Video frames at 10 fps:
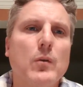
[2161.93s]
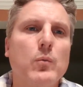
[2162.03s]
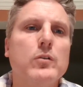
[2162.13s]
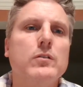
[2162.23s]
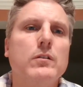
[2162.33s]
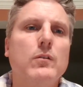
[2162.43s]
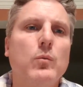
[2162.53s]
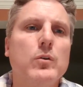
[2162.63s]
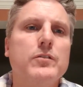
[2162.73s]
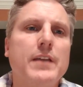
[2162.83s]

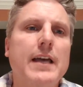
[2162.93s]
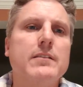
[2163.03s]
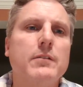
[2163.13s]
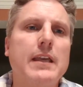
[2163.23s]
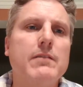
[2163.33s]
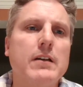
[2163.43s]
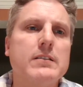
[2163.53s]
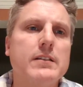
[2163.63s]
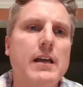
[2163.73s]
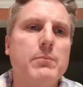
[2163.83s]
Wouldn't that give us
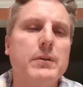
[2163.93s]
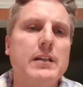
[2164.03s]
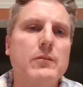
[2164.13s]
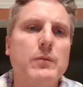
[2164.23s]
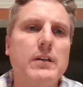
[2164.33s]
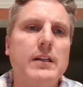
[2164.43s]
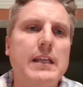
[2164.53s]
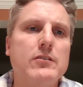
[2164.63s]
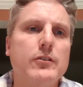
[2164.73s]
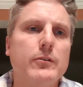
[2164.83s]
the number that we
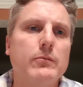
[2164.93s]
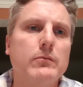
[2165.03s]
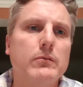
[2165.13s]
need for